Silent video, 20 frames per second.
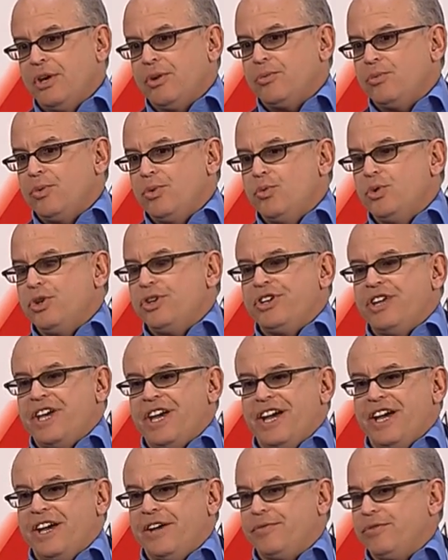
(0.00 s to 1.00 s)
We wouldn't
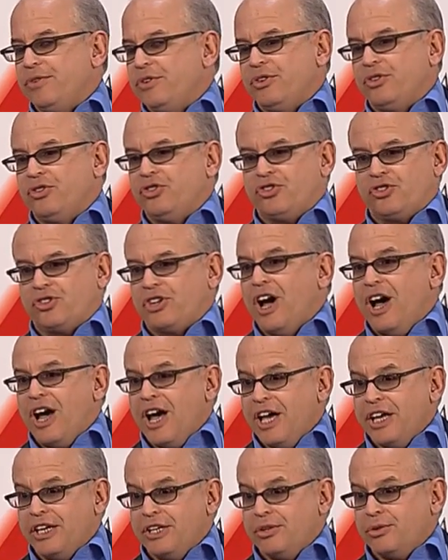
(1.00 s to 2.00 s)
have
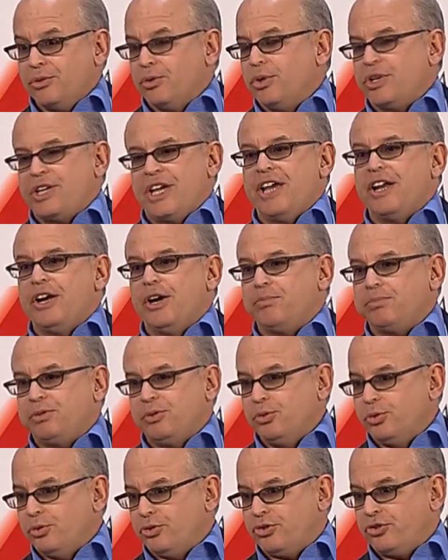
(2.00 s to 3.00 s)
Sky or Canal
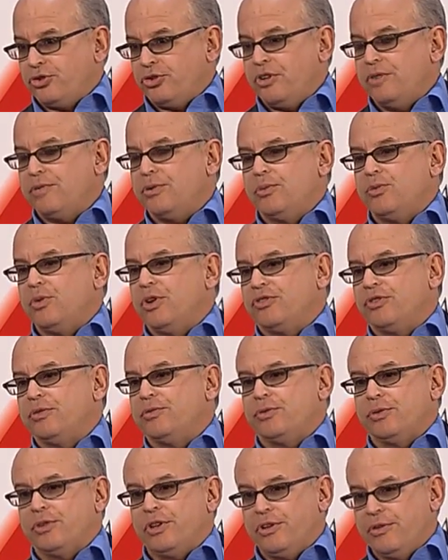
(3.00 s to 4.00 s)
Plus if it wasn't
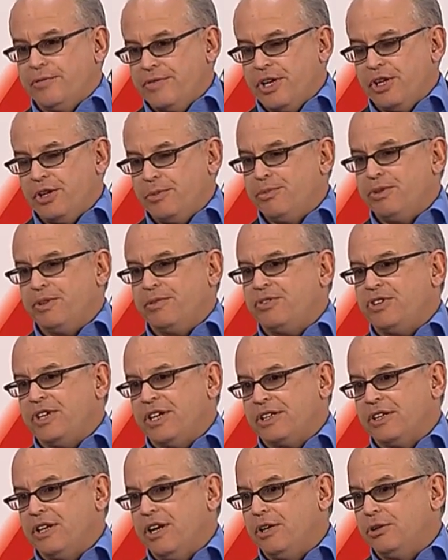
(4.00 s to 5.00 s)
for the development of
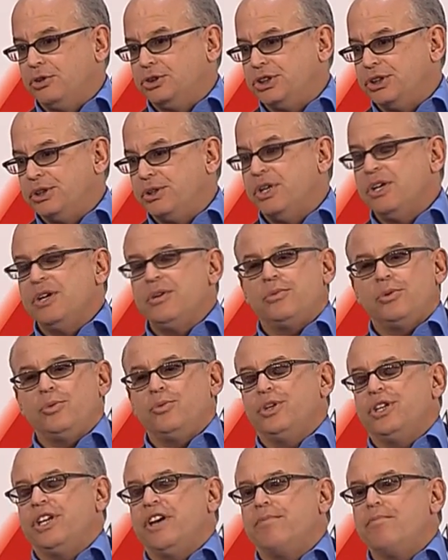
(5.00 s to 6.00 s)
technology. We
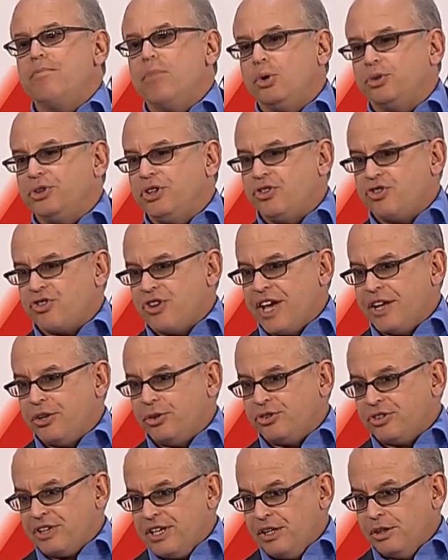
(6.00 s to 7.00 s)
wouldn't have multi-channel
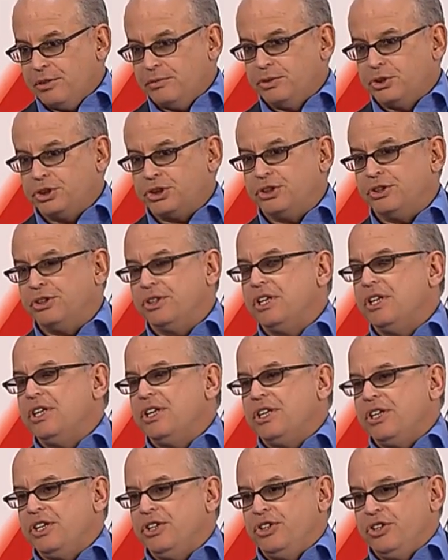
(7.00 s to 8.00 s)
television
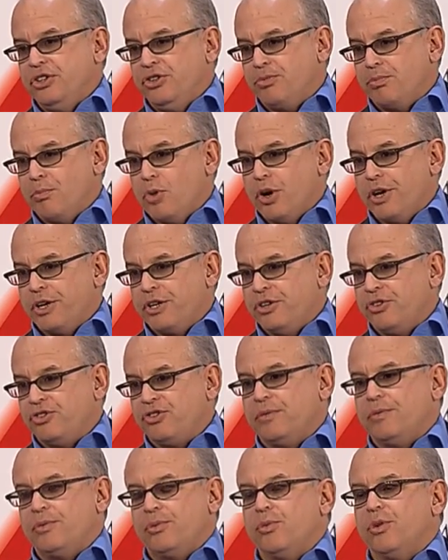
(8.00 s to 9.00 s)
in these markets
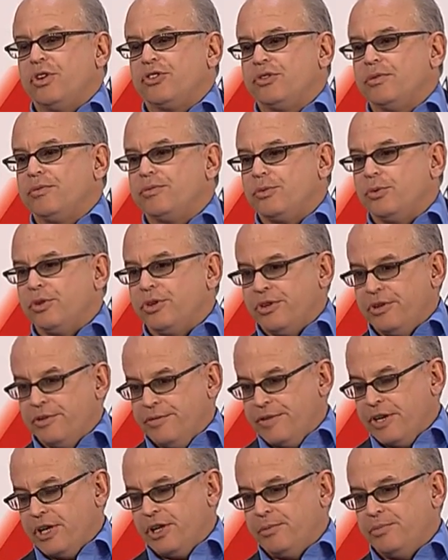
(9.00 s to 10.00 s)
if it wasn't for the
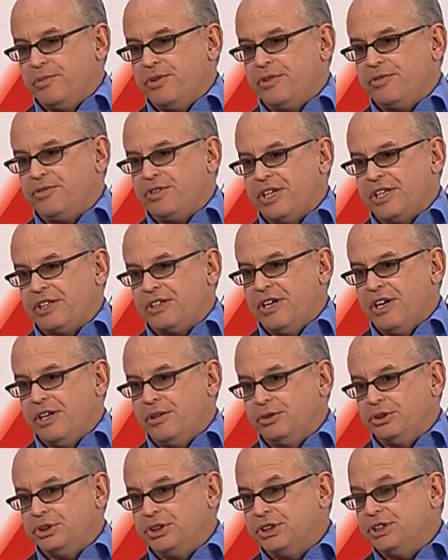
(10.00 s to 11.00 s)
development of
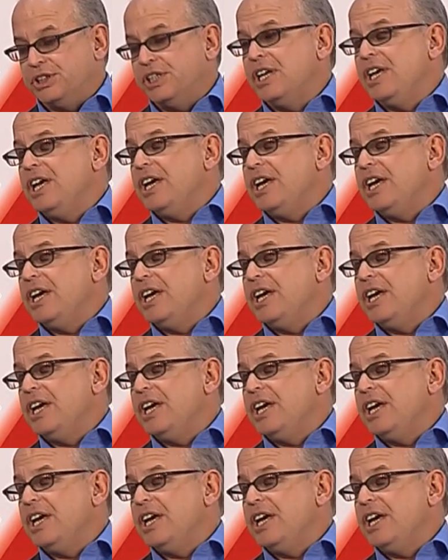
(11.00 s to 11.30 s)
technology.